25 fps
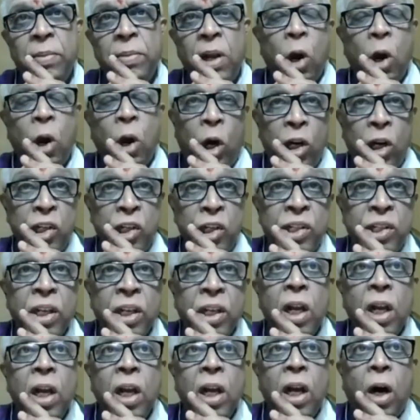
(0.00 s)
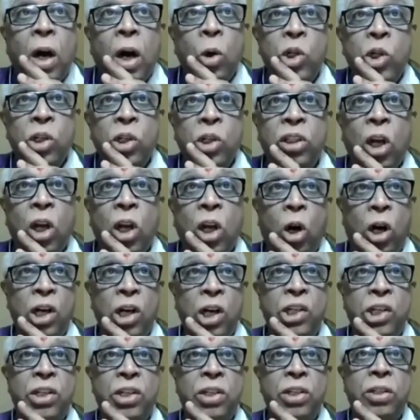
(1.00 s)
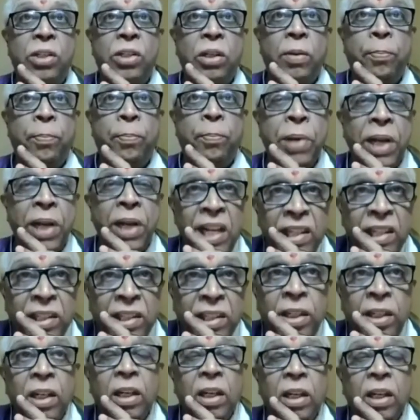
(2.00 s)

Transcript: a horse, how should the horse breathe?